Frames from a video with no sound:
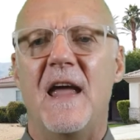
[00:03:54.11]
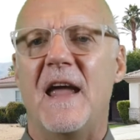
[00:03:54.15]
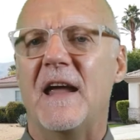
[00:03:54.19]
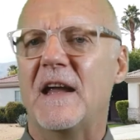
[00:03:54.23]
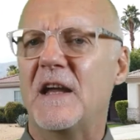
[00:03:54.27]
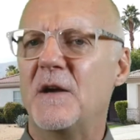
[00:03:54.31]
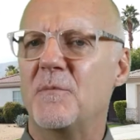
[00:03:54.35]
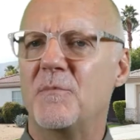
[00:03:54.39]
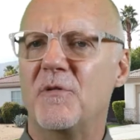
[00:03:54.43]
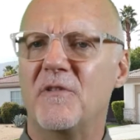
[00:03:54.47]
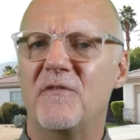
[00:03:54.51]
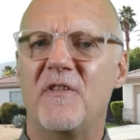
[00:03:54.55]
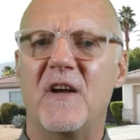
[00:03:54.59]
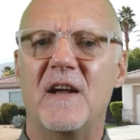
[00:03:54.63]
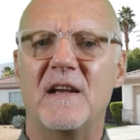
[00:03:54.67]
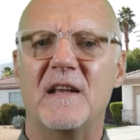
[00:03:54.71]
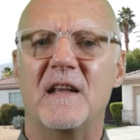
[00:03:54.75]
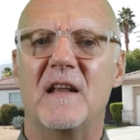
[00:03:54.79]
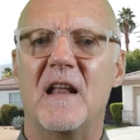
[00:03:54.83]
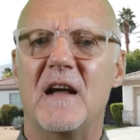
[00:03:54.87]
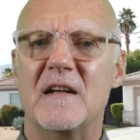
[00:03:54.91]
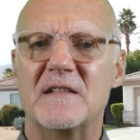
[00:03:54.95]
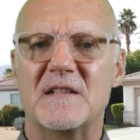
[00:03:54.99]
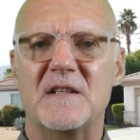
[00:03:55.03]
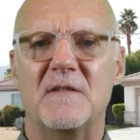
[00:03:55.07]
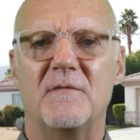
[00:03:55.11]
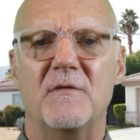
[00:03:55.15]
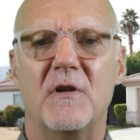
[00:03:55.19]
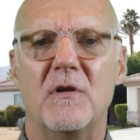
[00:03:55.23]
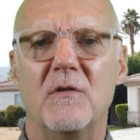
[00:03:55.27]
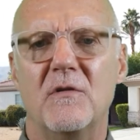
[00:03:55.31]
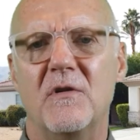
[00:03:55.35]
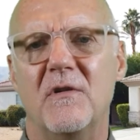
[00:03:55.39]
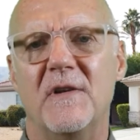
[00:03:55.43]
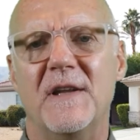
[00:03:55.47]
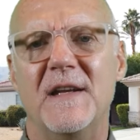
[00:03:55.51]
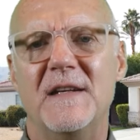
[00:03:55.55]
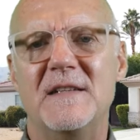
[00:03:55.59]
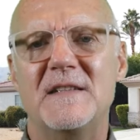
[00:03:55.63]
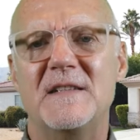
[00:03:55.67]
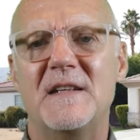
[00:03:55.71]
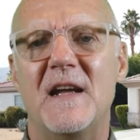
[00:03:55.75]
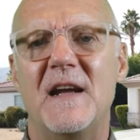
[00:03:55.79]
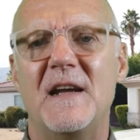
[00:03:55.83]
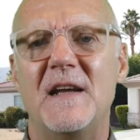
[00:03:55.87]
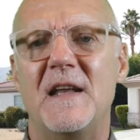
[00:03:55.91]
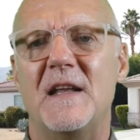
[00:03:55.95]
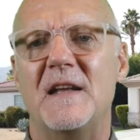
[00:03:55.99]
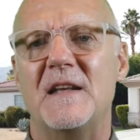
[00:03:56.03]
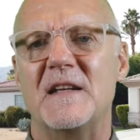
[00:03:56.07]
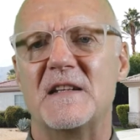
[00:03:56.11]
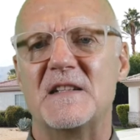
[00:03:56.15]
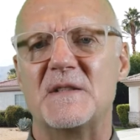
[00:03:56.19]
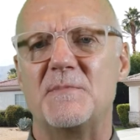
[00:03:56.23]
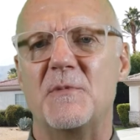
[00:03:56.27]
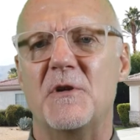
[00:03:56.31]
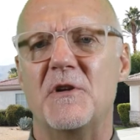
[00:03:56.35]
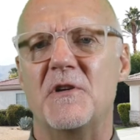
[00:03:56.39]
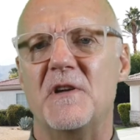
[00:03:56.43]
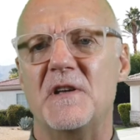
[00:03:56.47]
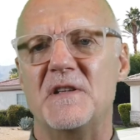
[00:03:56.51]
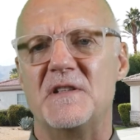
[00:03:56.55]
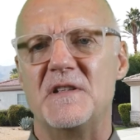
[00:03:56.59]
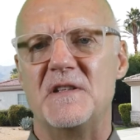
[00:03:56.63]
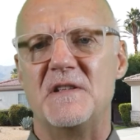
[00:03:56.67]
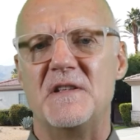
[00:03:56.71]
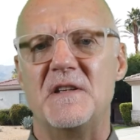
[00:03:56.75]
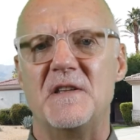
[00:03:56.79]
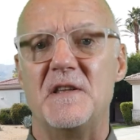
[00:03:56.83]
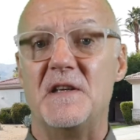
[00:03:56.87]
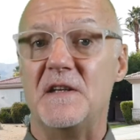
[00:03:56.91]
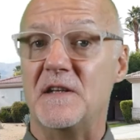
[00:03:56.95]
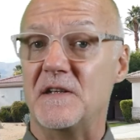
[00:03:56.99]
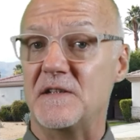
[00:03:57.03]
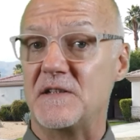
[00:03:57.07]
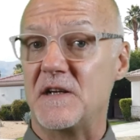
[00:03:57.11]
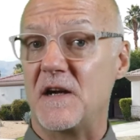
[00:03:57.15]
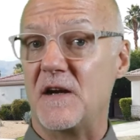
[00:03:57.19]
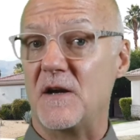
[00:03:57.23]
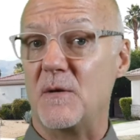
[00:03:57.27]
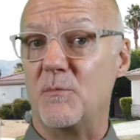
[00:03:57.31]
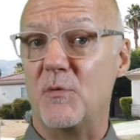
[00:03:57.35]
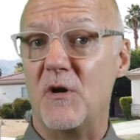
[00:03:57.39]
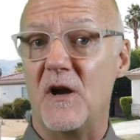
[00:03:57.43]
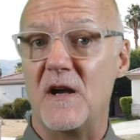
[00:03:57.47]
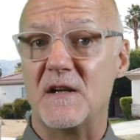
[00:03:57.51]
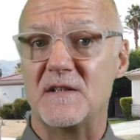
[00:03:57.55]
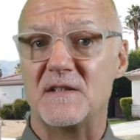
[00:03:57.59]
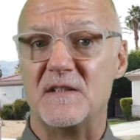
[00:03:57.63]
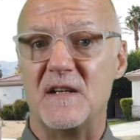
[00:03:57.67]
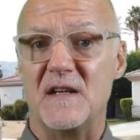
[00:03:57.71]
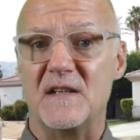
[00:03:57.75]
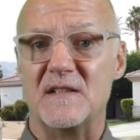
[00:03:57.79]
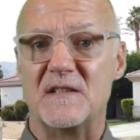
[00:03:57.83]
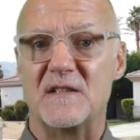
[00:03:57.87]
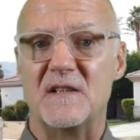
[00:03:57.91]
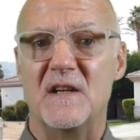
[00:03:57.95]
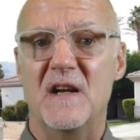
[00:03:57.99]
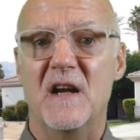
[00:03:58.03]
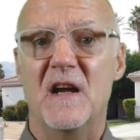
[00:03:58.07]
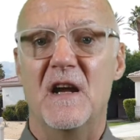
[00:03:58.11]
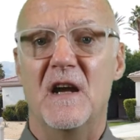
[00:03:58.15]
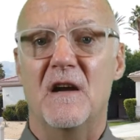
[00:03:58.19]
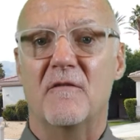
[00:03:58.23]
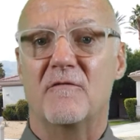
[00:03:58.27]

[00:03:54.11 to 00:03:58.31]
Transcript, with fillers: and can provide lots of local insight and experience into the entire process,